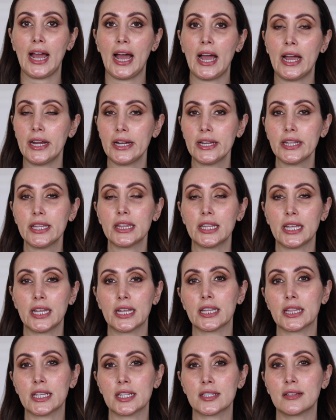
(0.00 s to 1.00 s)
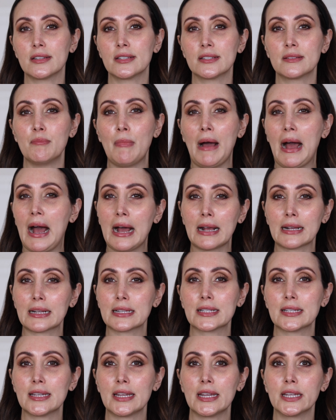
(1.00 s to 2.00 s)
I think this is
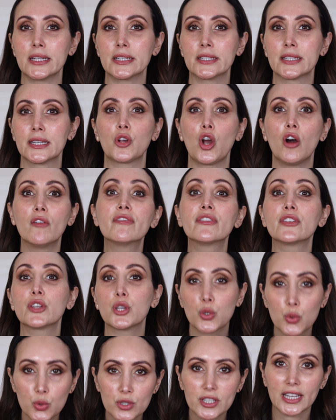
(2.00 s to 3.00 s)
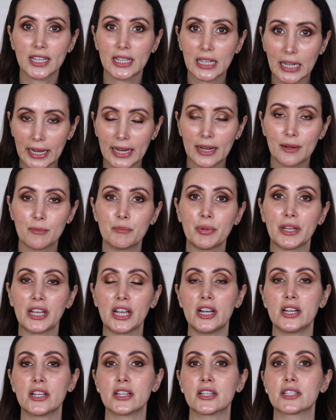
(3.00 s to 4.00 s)
marketed confusingly
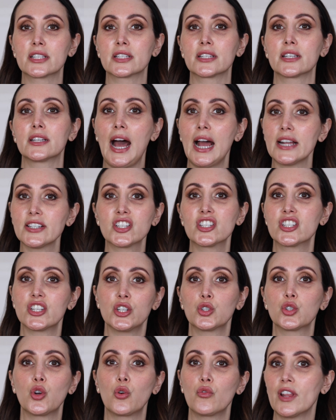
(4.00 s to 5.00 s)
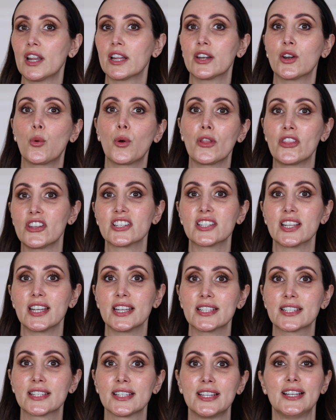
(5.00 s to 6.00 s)
because I still don't really know what this
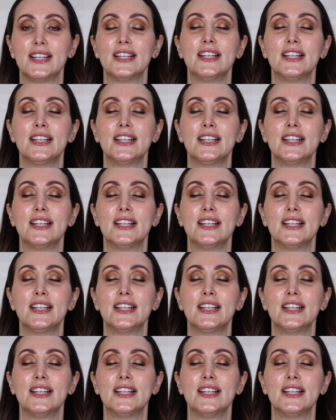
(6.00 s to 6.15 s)
is.